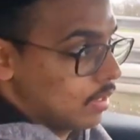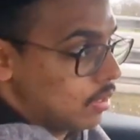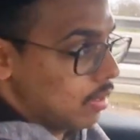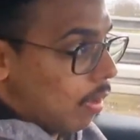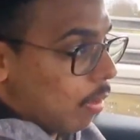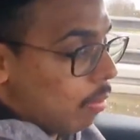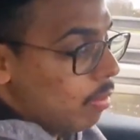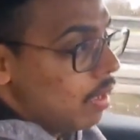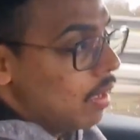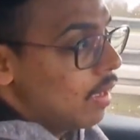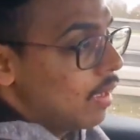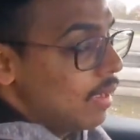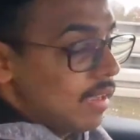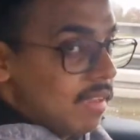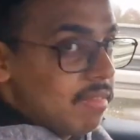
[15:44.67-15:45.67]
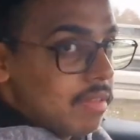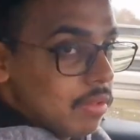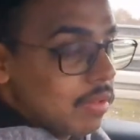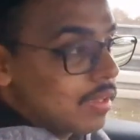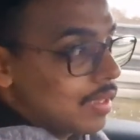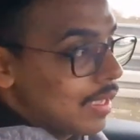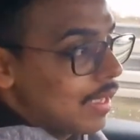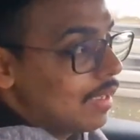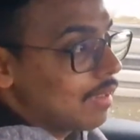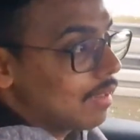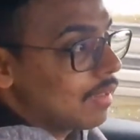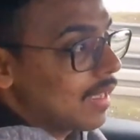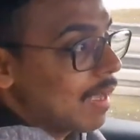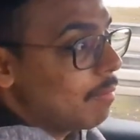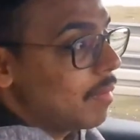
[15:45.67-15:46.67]
So if you think
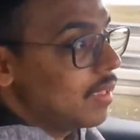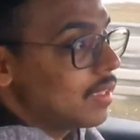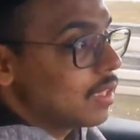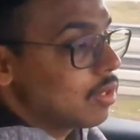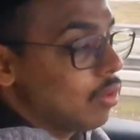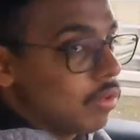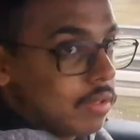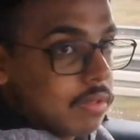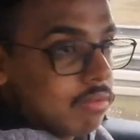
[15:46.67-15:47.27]
that means the total